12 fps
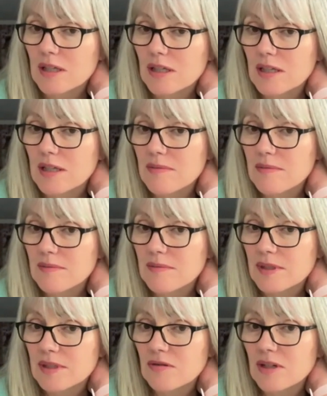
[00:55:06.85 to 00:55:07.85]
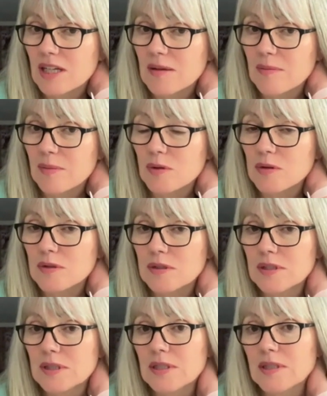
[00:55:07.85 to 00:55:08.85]
is really important,
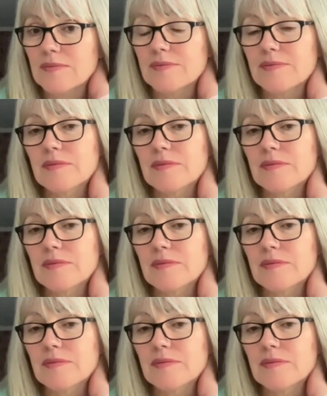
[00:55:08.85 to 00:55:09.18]
isn't it?